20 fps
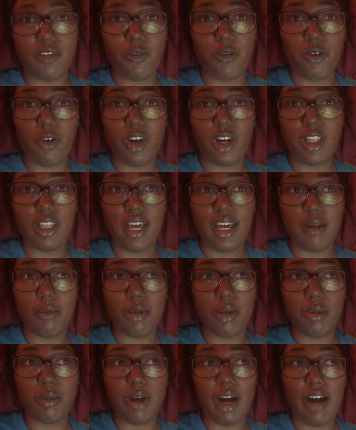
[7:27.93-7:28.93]
for a lot of
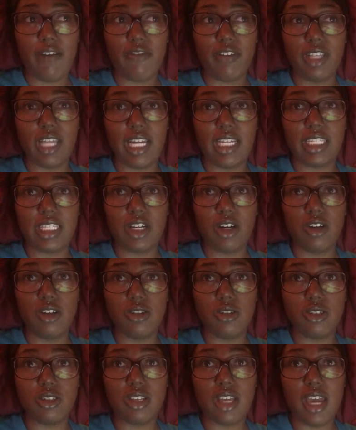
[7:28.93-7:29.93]
people i feel like
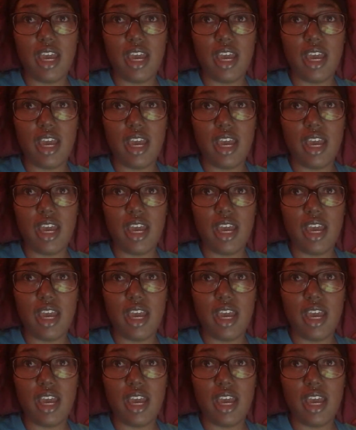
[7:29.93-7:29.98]
those